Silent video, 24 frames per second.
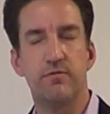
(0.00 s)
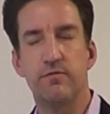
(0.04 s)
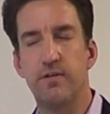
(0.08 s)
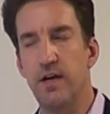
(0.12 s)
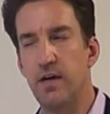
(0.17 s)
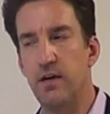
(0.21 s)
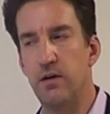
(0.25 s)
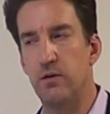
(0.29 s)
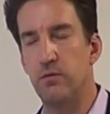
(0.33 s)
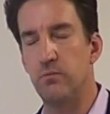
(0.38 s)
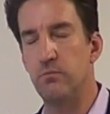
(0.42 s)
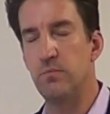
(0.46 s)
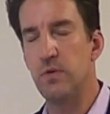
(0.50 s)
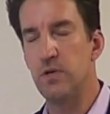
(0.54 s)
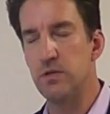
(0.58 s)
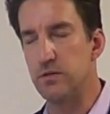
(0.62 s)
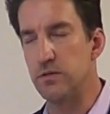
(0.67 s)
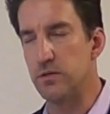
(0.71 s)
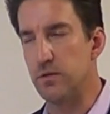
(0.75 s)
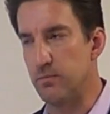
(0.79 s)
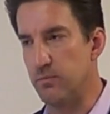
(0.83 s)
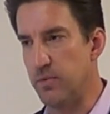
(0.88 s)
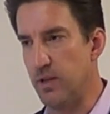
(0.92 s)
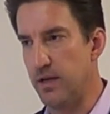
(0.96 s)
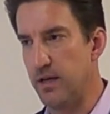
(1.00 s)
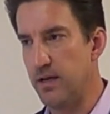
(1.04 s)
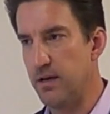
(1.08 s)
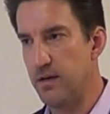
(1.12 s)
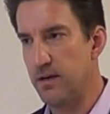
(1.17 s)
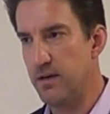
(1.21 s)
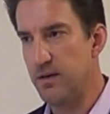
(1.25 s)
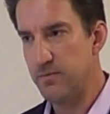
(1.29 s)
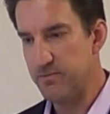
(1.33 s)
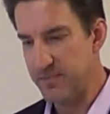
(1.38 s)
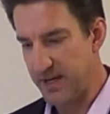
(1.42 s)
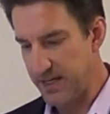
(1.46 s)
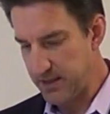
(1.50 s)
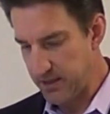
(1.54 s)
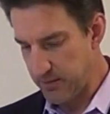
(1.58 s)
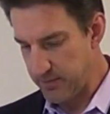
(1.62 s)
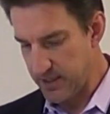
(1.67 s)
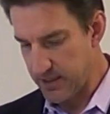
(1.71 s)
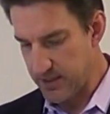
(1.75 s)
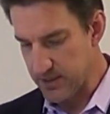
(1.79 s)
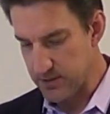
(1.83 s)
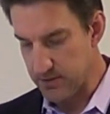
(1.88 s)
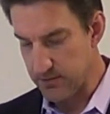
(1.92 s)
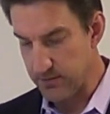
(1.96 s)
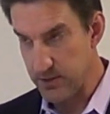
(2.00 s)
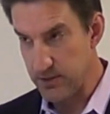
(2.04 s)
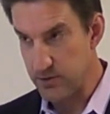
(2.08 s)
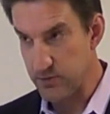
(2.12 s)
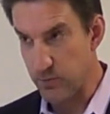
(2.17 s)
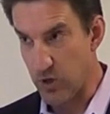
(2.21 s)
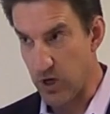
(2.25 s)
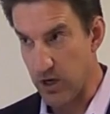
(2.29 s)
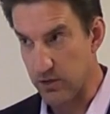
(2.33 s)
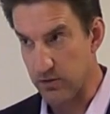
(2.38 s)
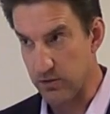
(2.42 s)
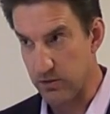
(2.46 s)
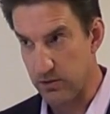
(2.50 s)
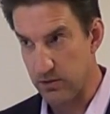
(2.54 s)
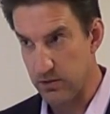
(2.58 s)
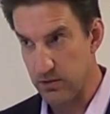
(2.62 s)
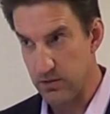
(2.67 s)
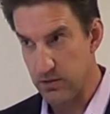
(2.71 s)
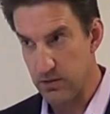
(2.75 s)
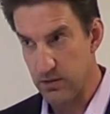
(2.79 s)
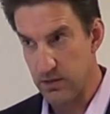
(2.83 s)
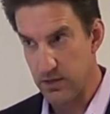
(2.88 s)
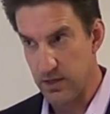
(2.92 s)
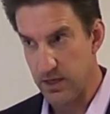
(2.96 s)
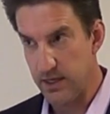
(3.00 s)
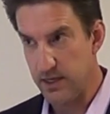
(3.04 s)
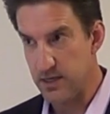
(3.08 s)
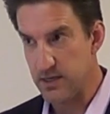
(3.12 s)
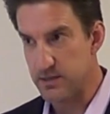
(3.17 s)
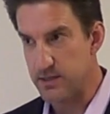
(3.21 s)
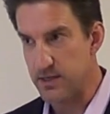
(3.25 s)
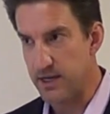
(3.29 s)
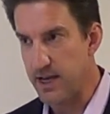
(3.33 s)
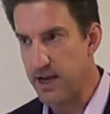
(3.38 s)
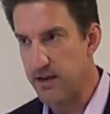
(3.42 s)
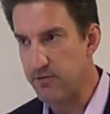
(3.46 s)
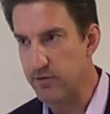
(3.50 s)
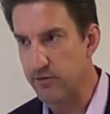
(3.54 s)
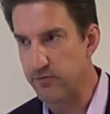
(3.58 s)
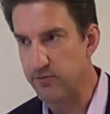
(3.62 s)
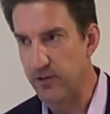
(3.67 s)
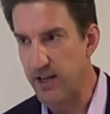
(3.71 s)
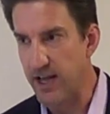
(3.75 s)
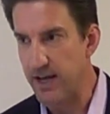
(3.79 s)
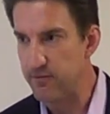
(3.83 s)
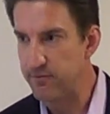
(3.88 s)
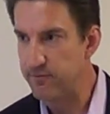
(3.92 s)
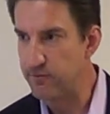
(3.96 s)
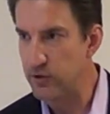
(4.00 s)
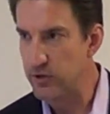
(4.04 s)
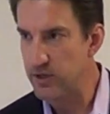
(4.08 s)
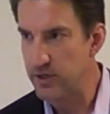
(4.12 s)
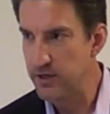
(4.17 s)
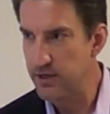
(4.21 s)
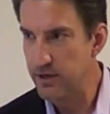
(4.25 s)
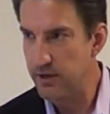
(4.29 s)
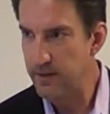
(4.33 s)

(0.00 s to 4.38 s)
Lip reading: failed miserably, mainly because of this model. He doesn't have a flat foot,